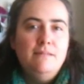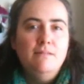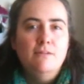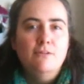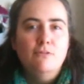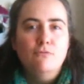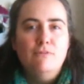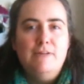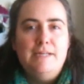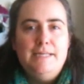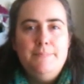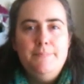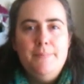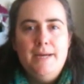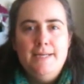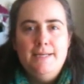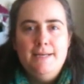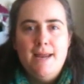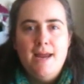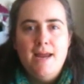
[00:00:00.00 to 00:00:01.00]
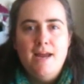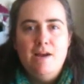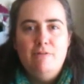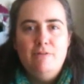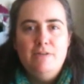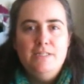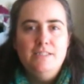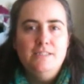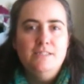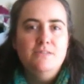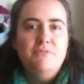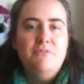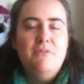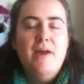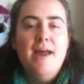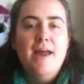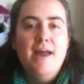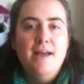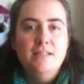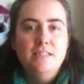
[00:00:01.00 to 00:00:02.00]
the three main areas of
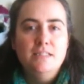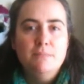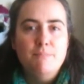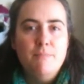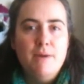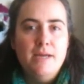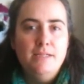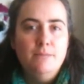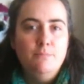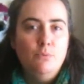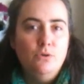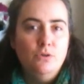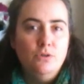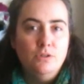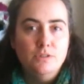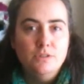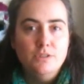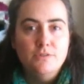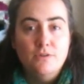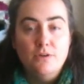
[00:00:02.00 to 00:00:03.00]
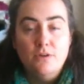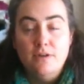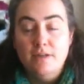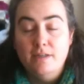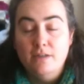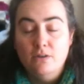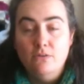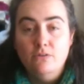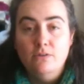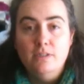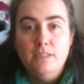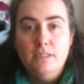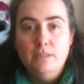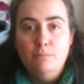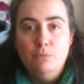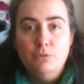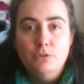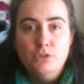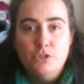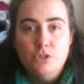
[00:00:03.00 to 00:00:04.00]
handmade product that I currently
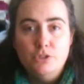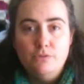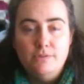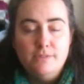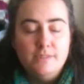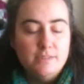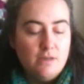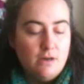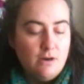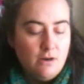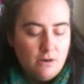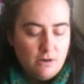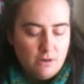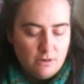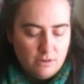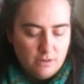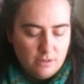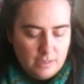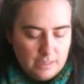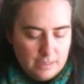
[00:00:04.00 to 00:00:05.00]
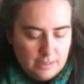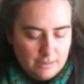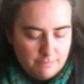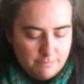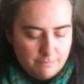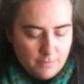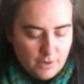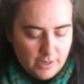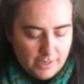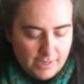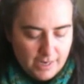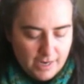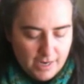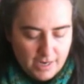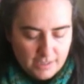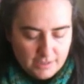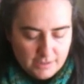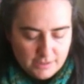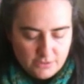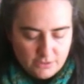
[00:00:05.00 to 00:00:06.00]
produce are my
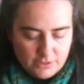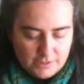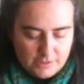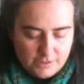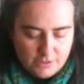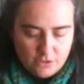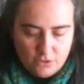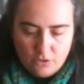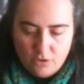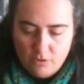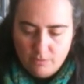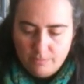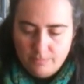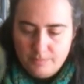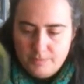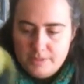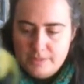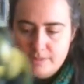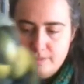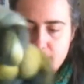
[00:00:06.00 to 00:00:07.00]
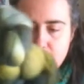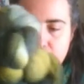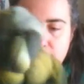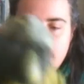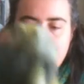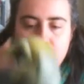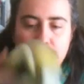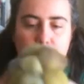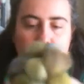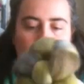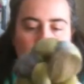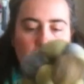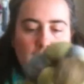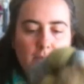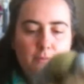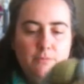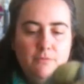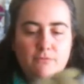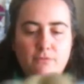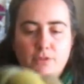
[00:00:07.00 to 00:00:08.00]
hand-dyed tops.
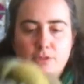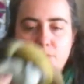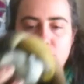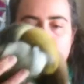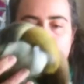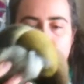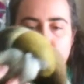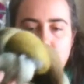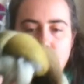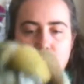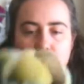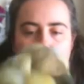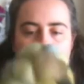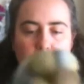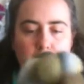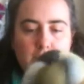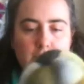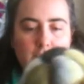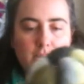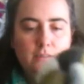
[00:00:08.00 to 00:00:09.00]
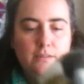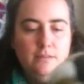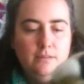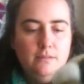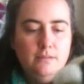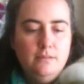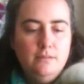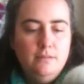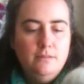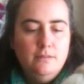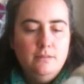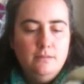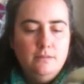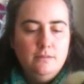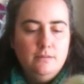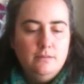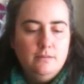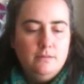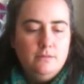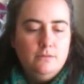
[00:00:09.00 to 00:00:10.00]
If I show you that
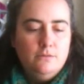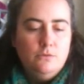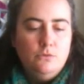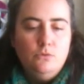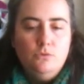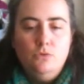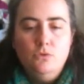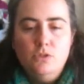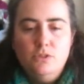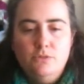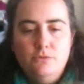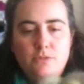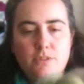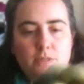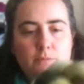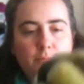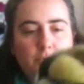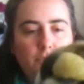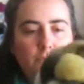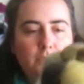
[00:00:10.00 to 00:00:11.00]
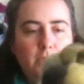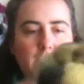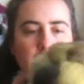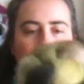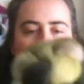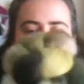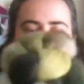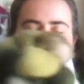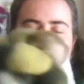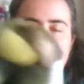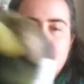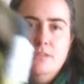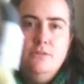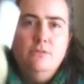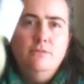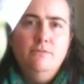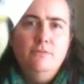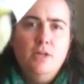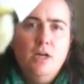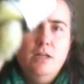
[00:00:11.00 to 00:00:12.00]
all coiled up, you'll get an idea of